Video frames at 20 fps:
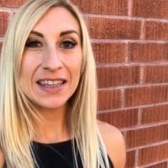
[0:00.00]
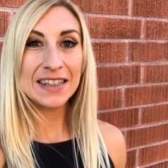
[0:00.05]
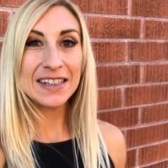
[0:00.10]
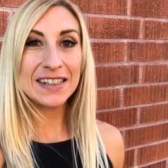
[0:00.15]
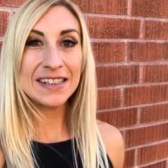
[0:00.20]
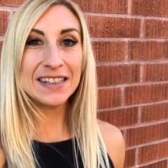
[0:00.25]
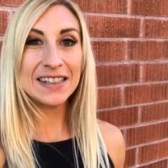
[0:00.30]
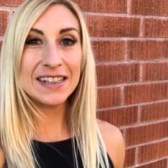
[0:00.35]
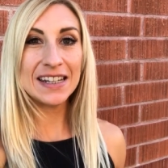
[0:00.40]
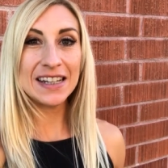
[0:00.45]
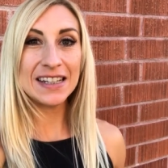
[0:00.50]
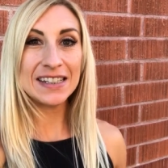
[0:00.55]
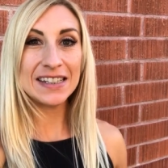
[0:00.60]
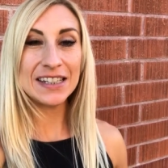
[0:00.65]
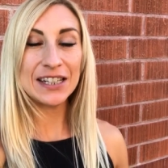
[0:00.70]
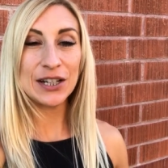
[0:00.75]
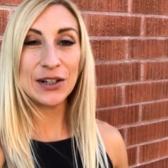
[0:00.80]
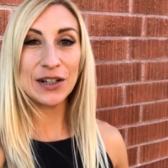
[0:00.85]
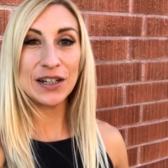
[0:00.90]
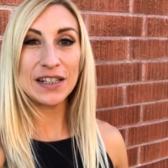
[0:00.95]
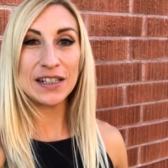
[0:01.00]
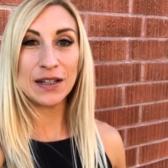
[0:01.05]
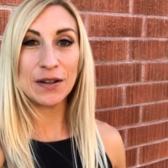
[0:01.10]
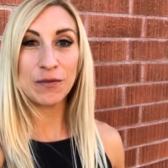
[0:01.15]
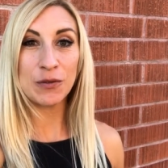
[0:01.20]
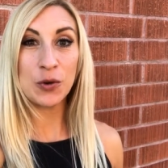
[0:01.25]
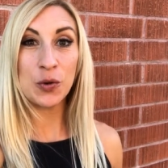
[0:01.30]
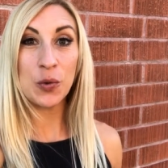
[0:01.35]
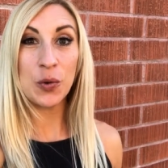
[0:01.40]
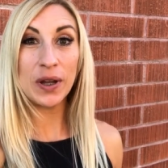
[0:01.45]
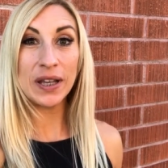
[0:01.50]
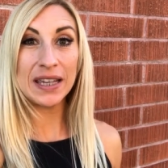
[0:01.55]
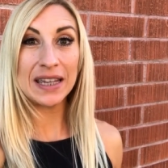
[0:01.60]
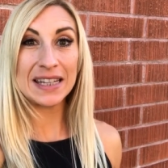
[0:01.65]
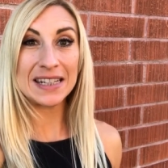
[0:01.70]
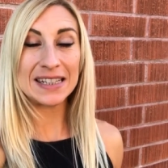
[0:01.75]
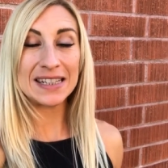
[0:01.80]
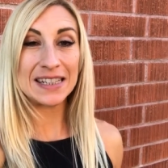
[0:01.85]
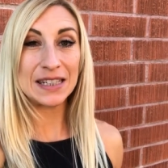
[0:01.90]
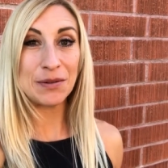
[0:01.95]
This is a series of
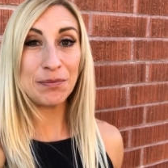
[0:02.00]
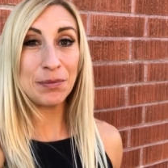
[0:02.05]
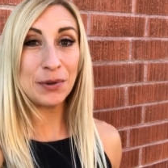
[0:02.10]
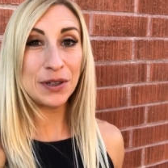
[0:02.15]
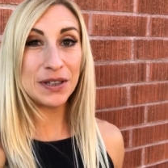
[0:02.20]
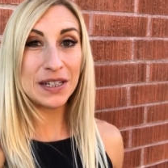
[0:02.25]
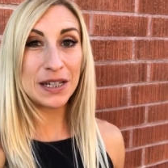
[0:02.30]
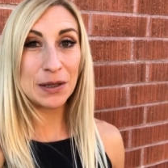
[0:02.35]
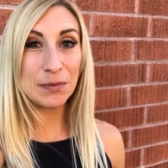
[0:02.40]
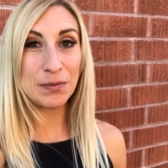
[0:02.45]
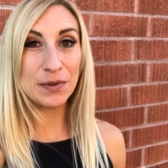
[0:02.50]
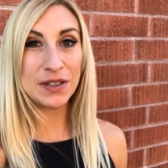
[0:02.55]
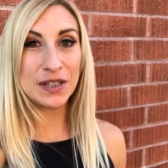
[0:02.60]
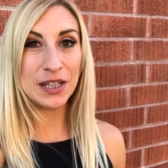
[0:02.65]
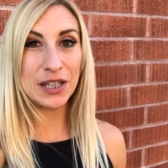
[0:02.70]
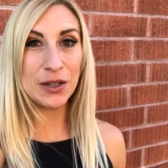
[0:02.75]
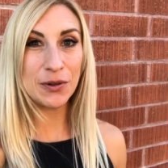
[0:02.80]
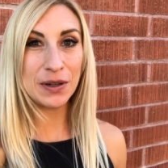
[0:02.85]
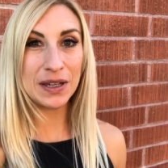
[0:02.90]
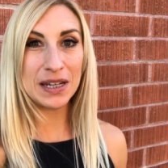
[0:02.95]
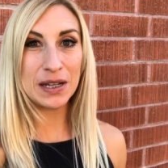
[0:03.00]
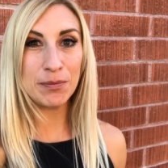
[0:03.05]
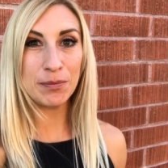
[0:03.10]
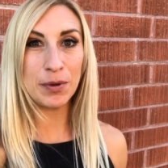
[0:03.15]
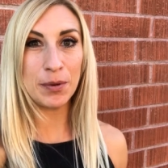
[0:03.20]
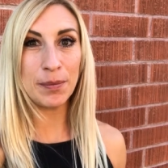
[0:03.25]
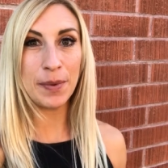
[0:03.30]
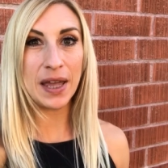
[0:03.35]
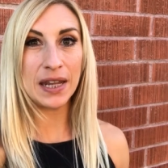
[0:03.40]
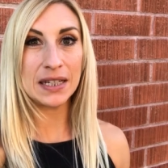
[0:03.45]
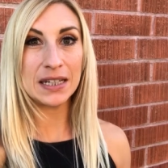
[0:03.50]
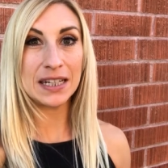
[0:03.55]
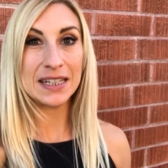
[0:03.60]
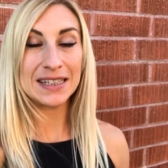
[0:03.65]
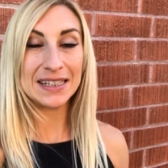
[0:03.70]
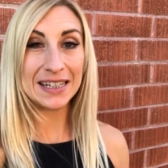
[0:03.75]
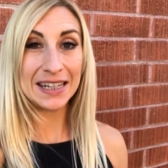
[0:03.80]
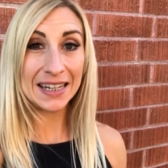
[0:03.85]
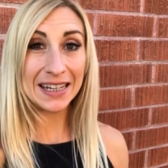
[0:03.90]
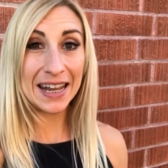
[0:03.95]
quick and simple tips that you can
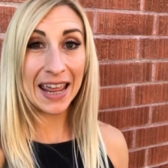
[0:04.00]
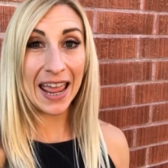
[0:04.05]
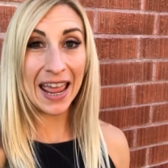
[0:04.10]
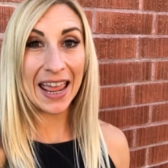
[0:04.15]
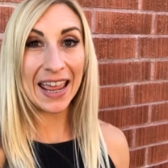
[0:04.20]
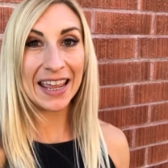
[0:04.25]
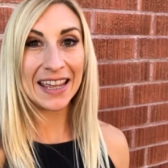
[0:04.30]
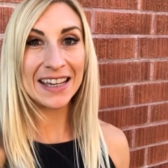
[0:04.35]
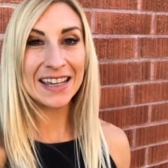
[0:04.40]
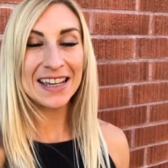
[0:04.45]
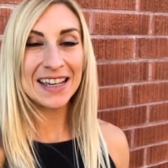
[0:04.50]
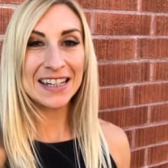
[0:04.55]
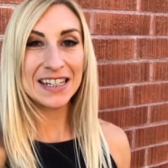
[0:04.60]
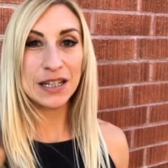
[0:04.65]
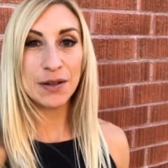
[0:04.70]
implement today